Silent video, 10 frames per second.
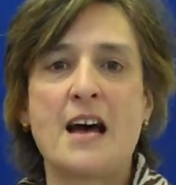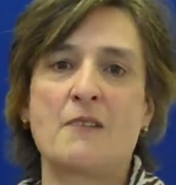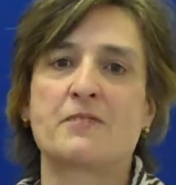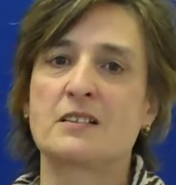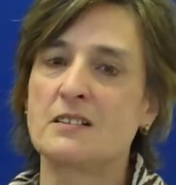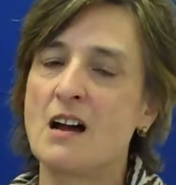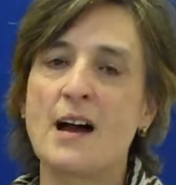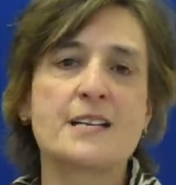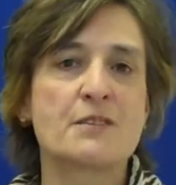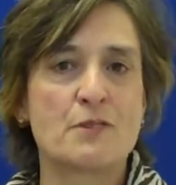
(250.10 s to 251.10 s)
having a
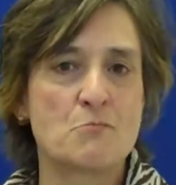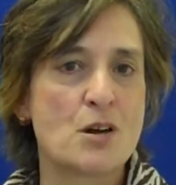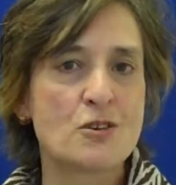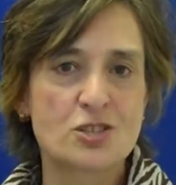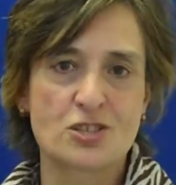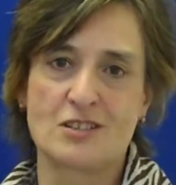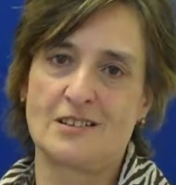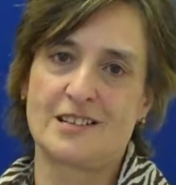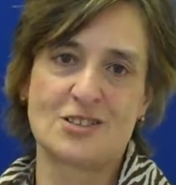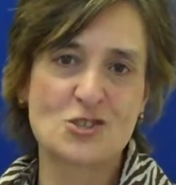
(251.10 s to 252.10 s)
kind of
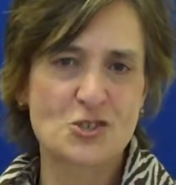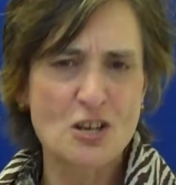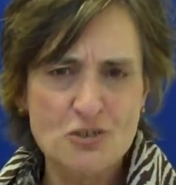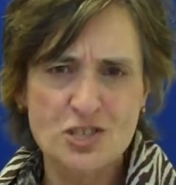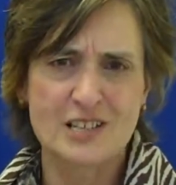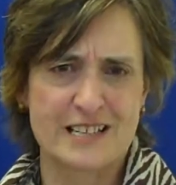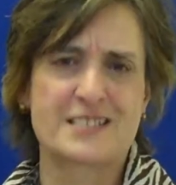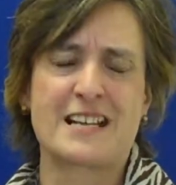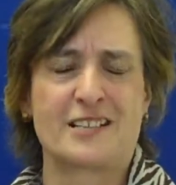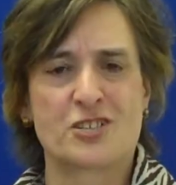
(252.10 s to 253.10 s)
emotional and social
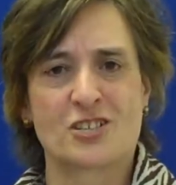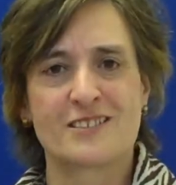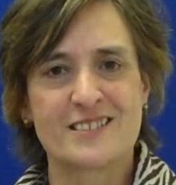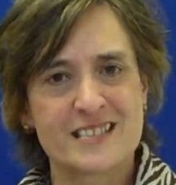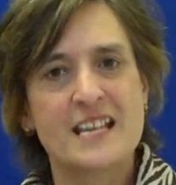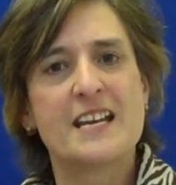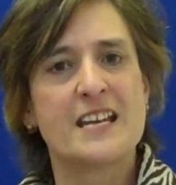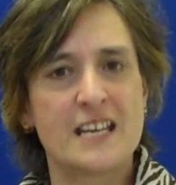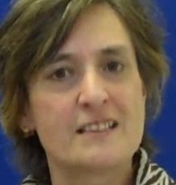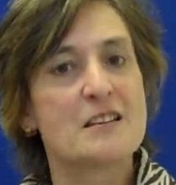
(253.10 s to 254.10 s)
intelligence
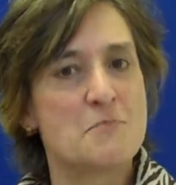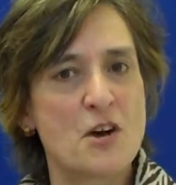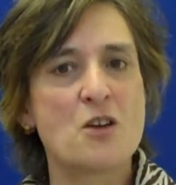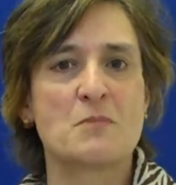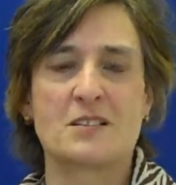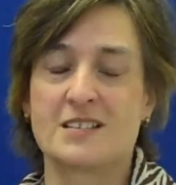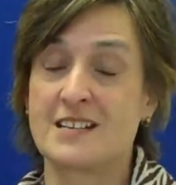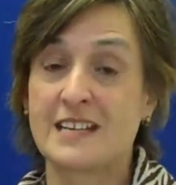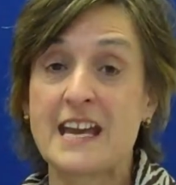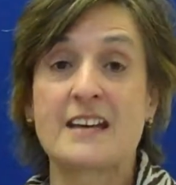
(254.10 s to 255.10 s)
in the moment.
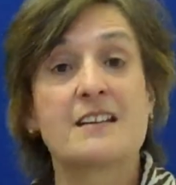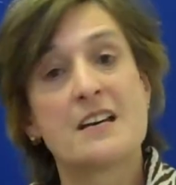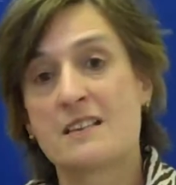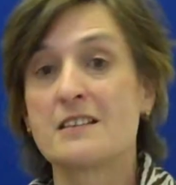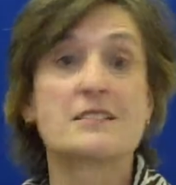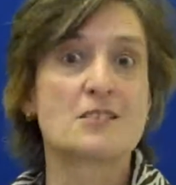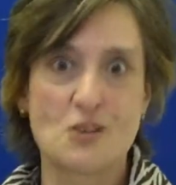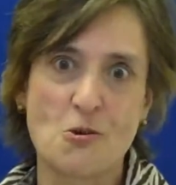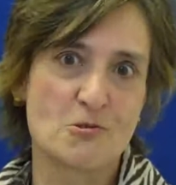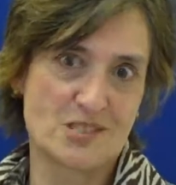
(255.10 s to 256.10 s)
And again, this is
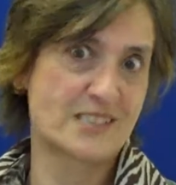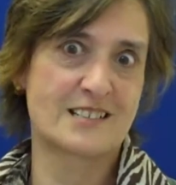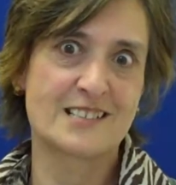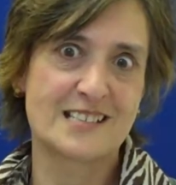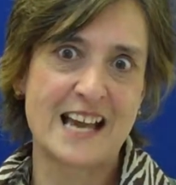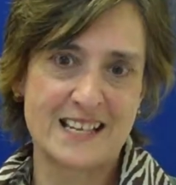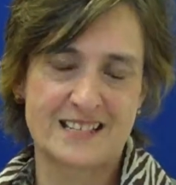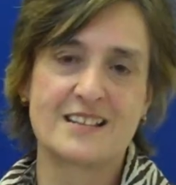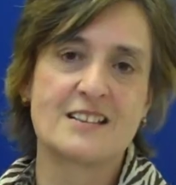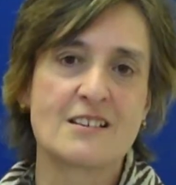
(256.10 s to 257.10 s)
a whole skill
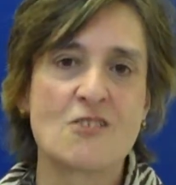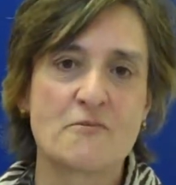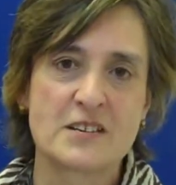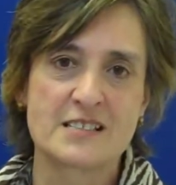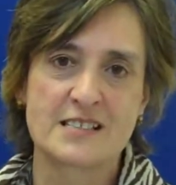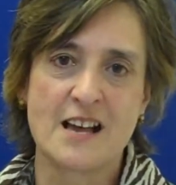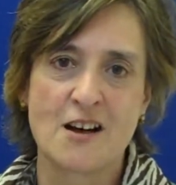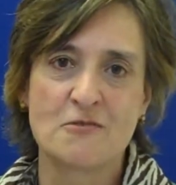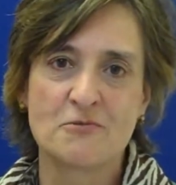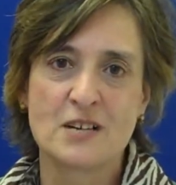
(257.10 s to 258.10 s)
set in and of
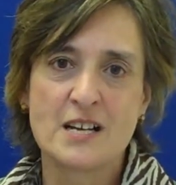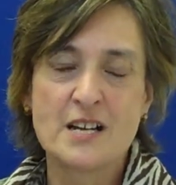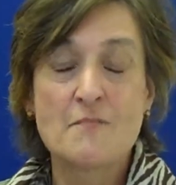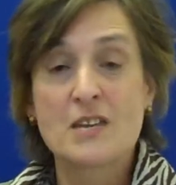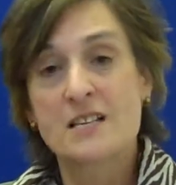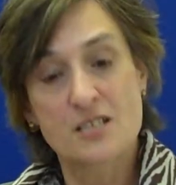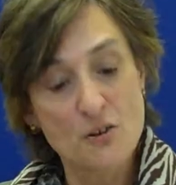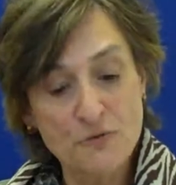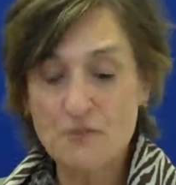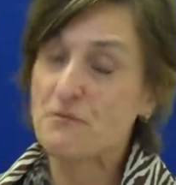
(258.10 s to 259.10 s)
itself. So
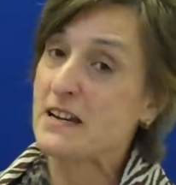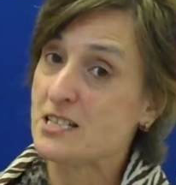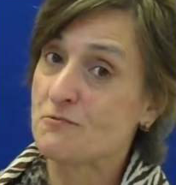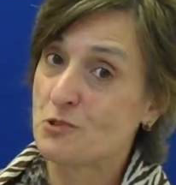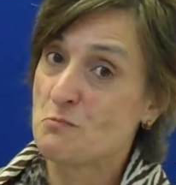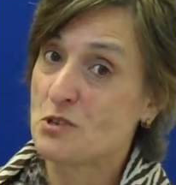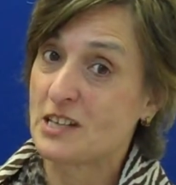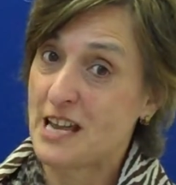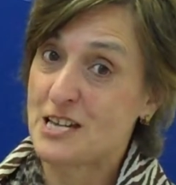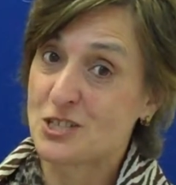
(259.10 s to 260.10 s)
for effective
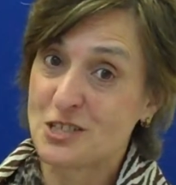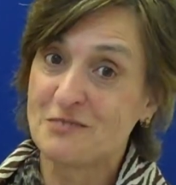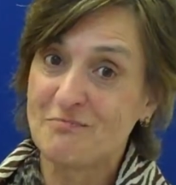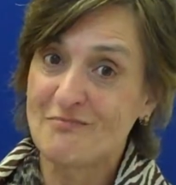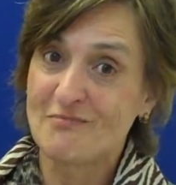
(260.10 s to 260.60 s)
communication,